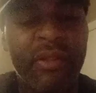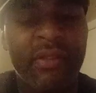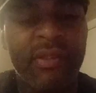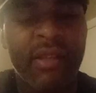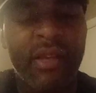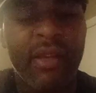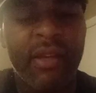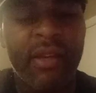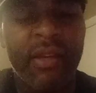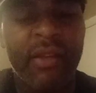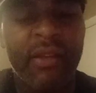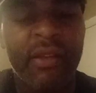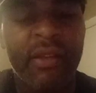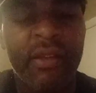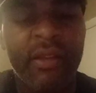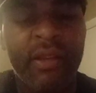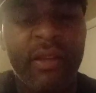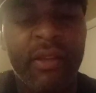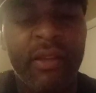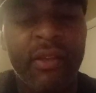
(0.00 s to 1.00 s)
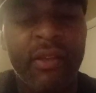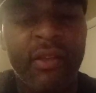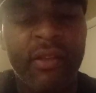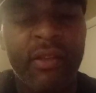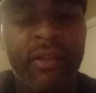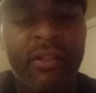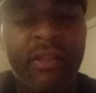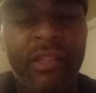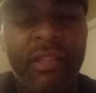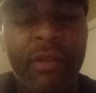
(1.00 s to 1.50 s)
said
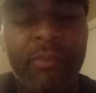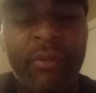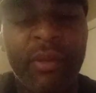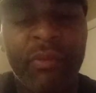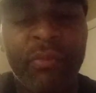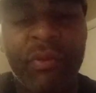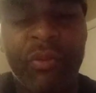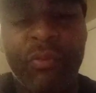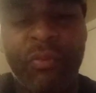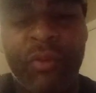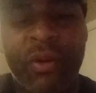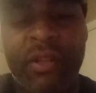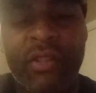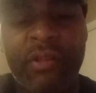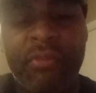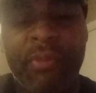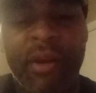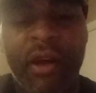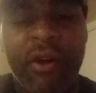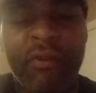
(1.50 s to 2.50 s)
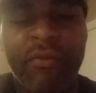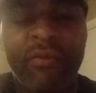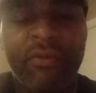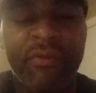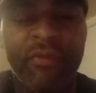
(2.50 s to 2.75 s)
simply with one's mouth.